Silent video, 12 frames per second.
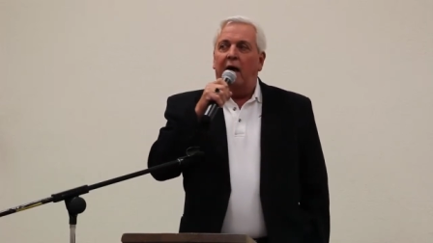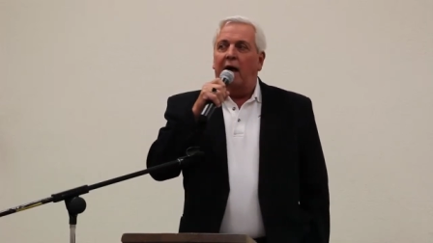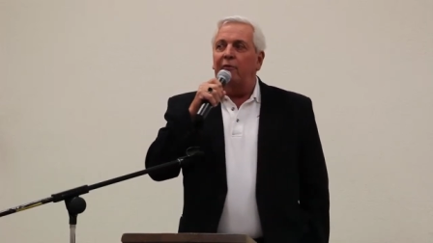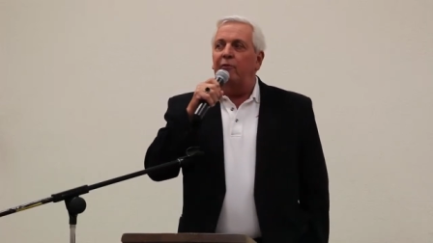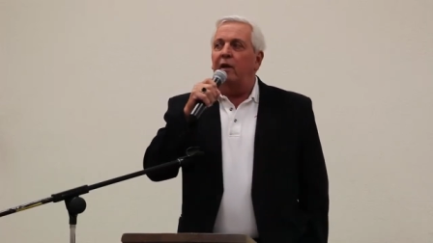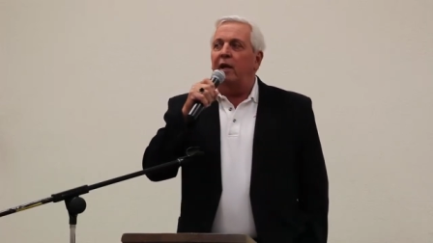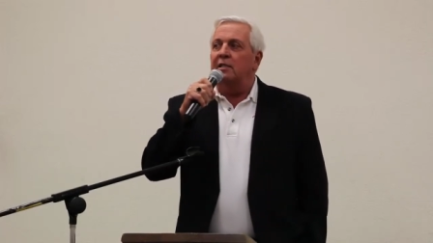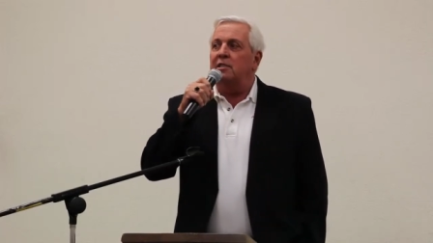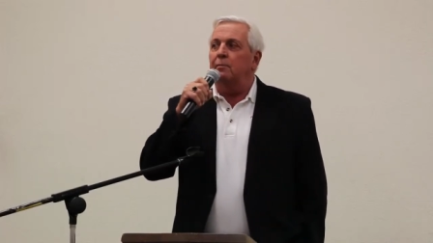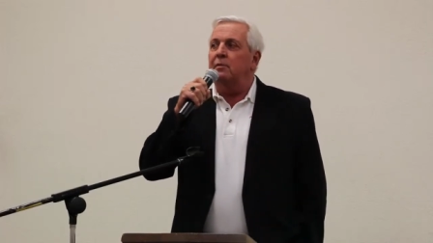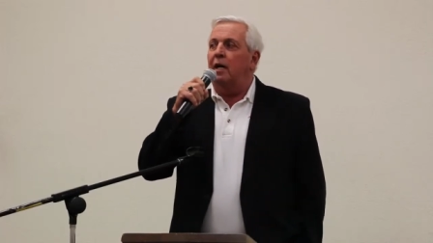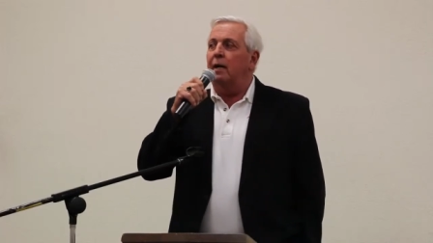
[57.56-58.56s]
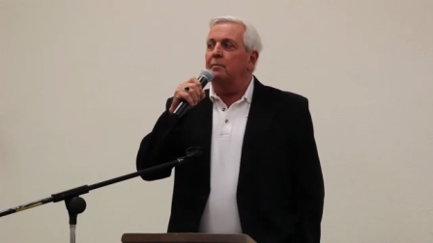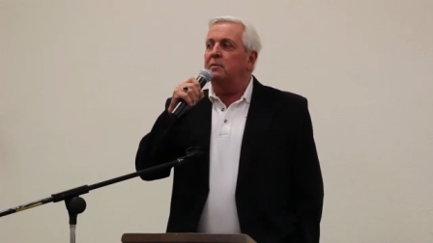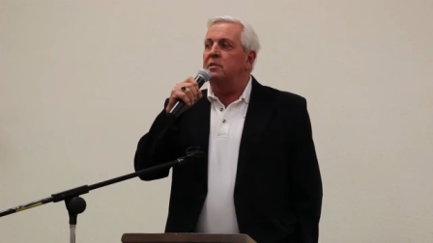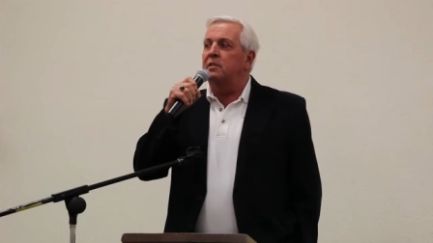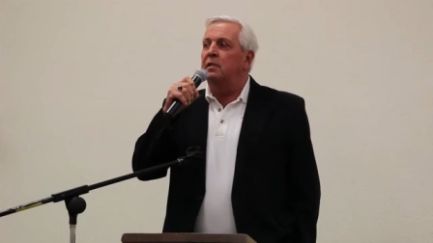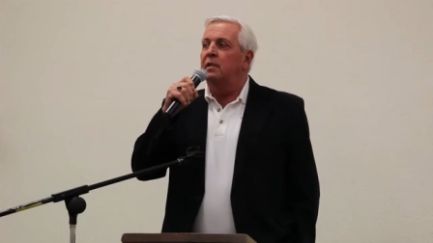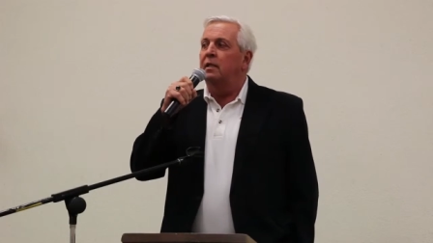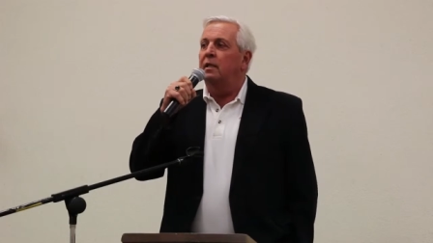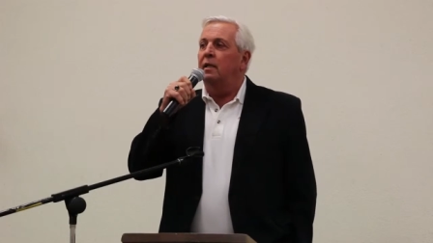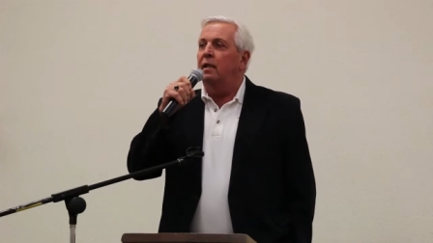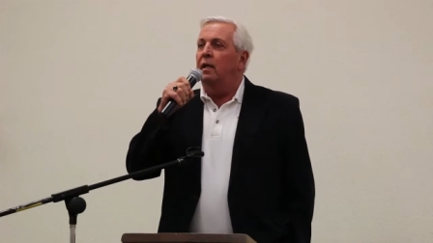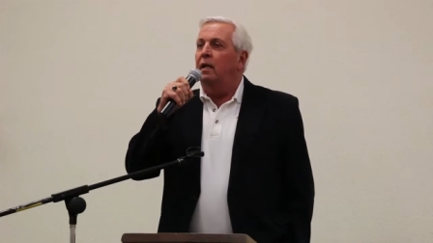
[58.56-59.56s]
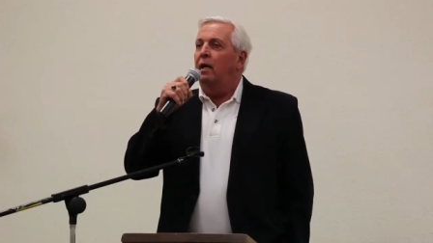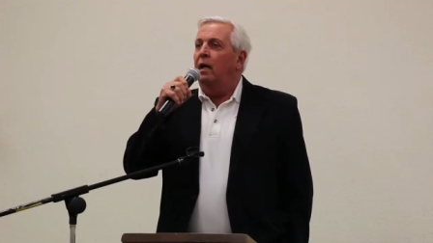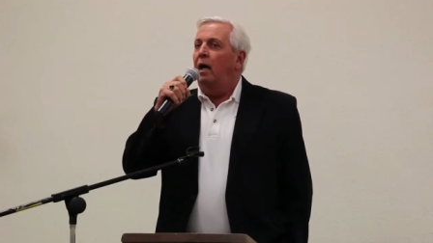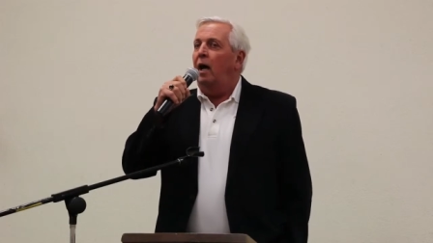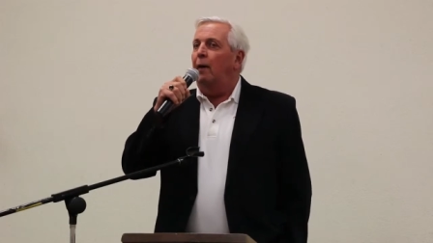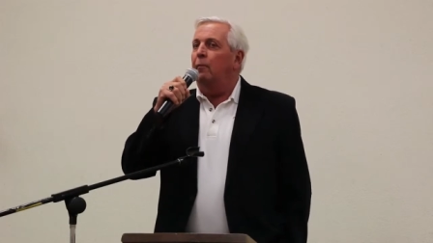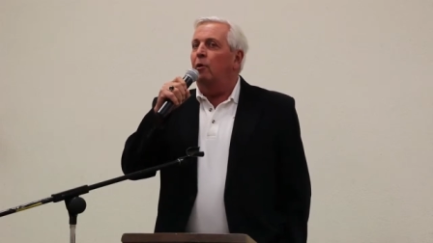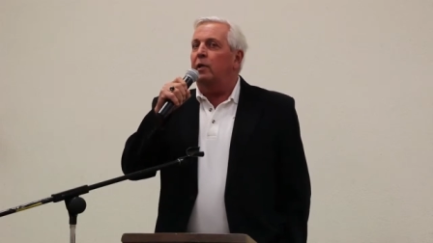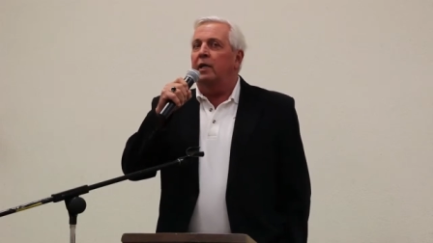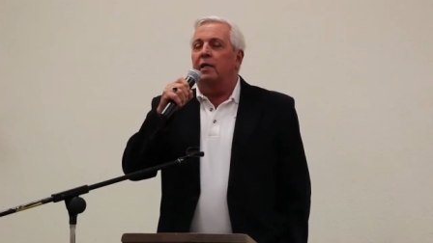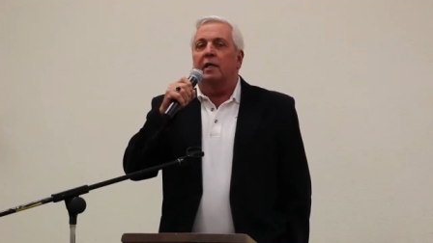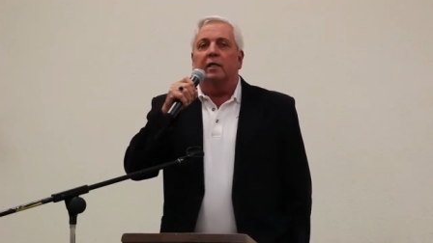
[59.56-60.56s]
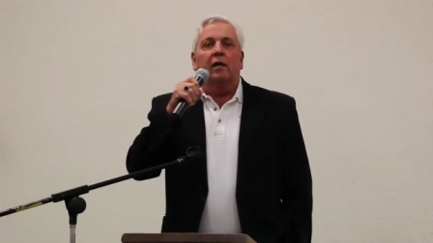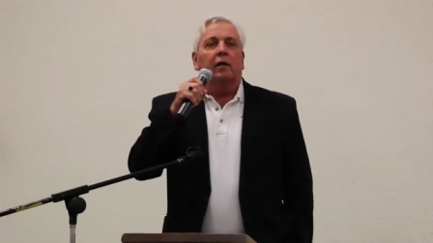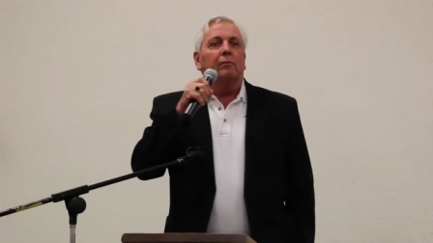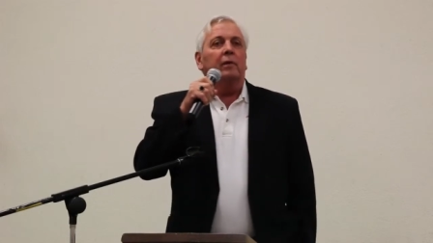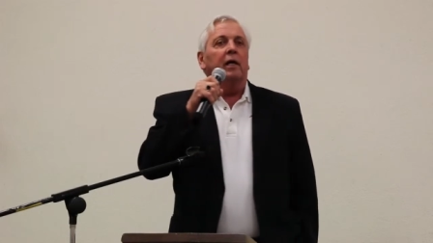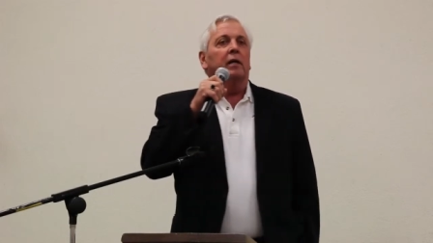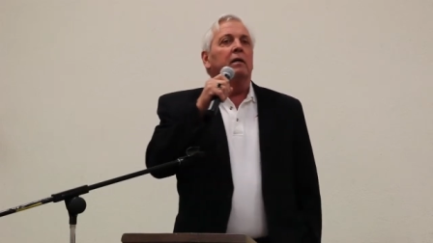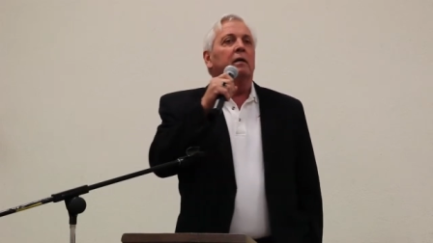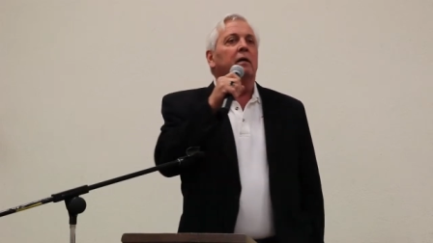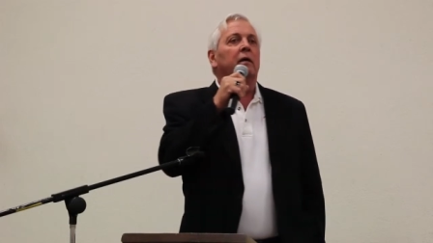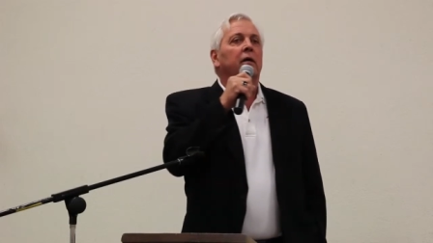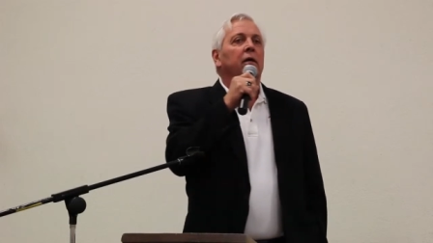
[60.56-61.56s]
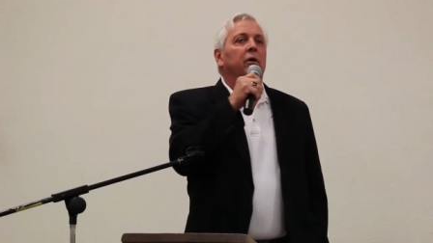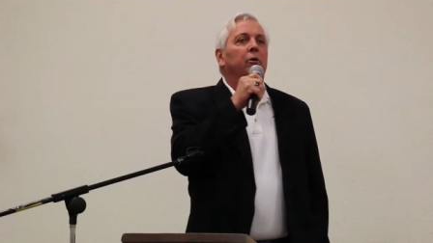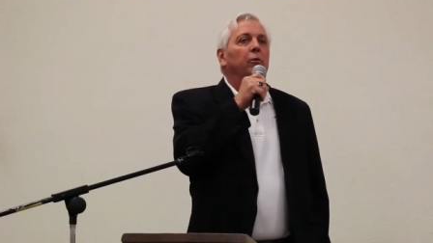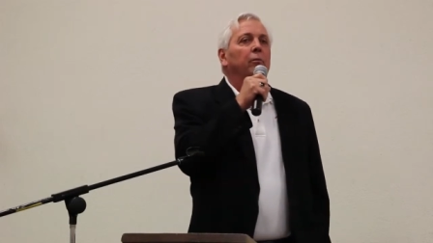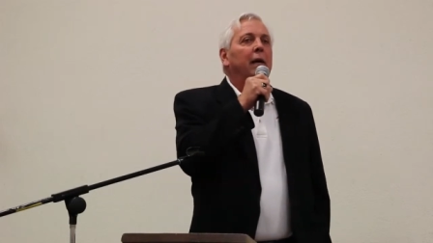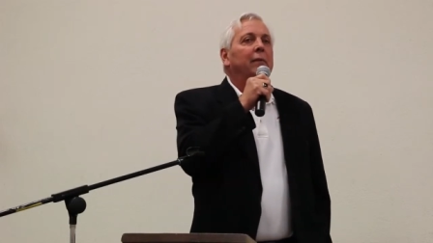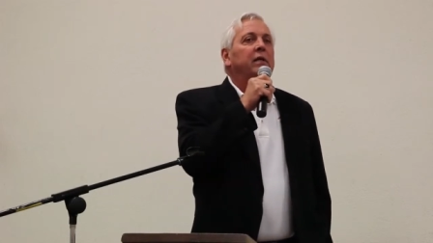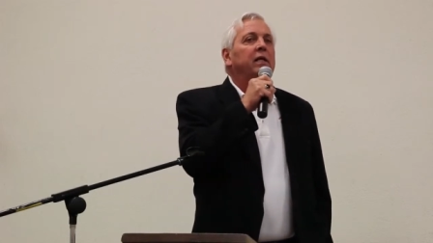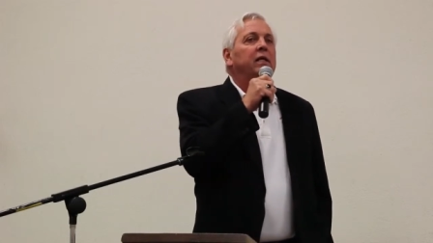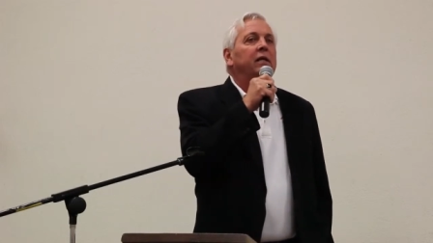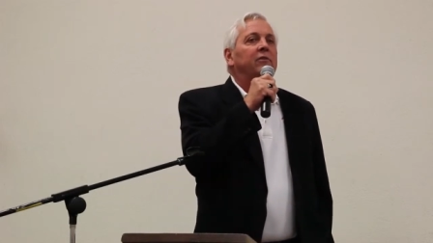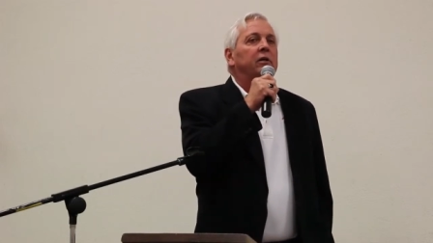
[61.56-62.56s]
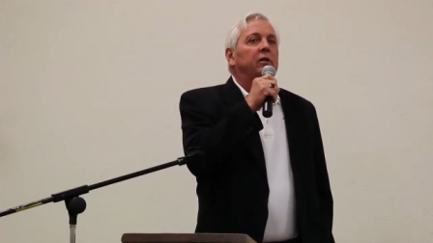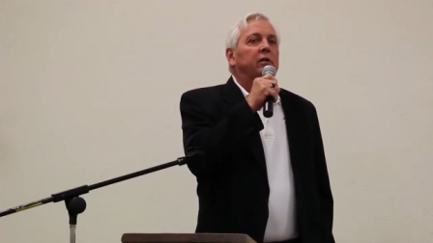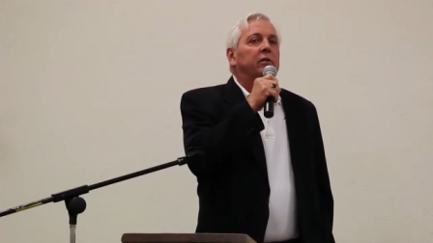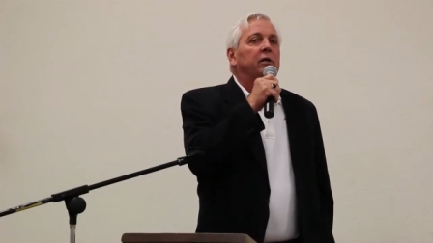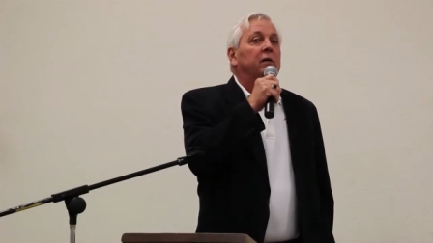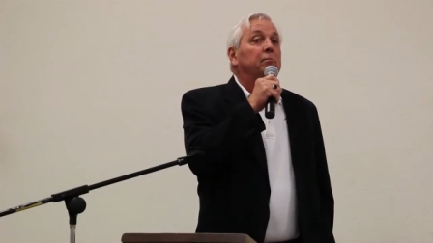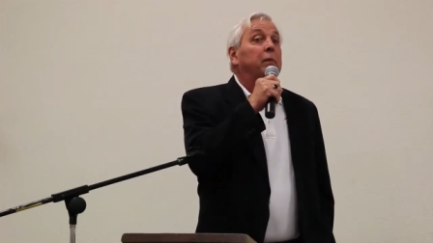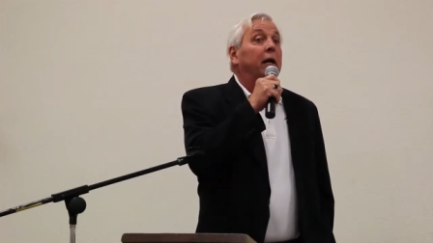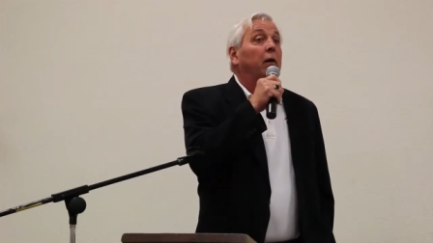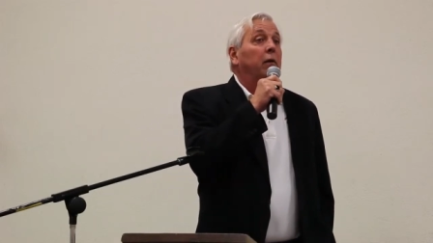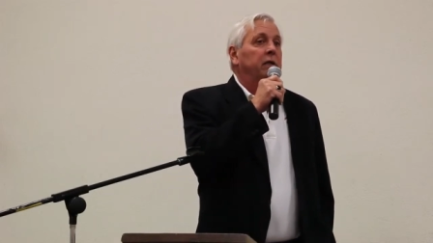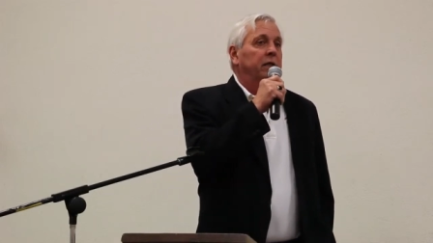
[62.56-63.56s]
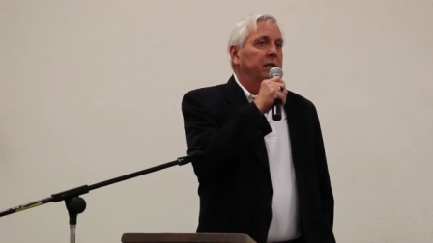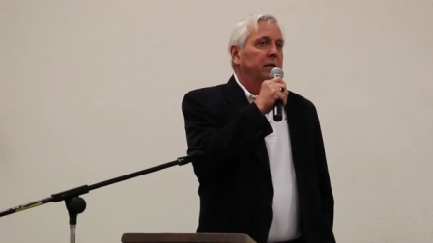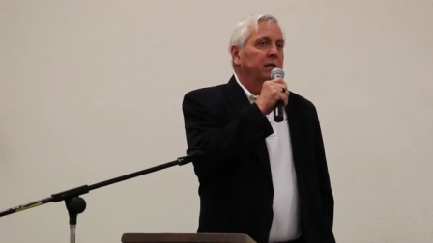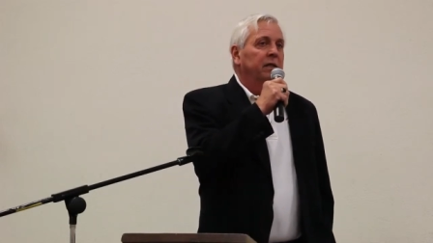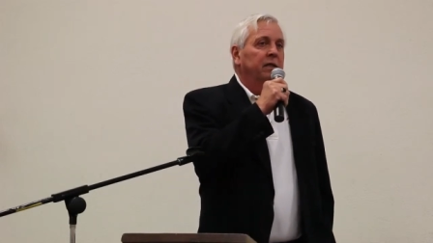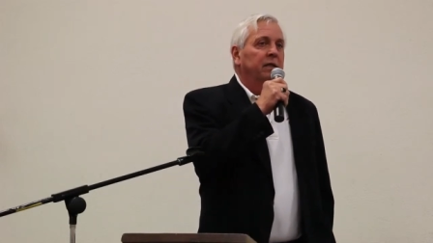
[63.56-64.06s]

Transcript: I feel like sometimes I'm looking at young men who maybe didn't even get good parenting